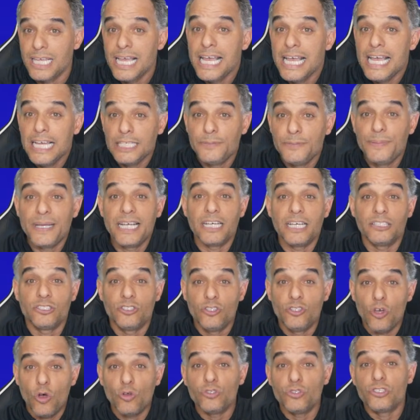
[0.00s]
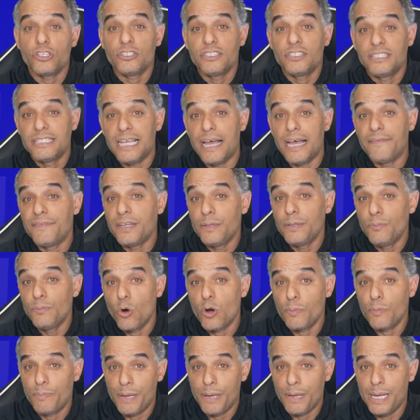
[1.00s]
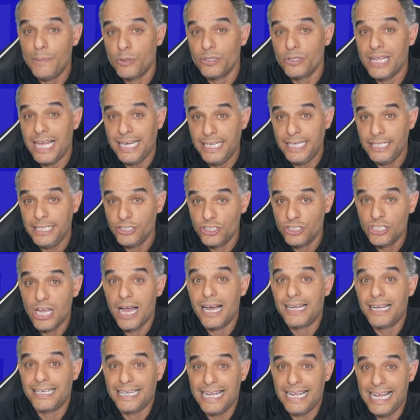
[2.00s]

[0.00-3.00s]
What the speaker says: is because those are 7 more people that he shot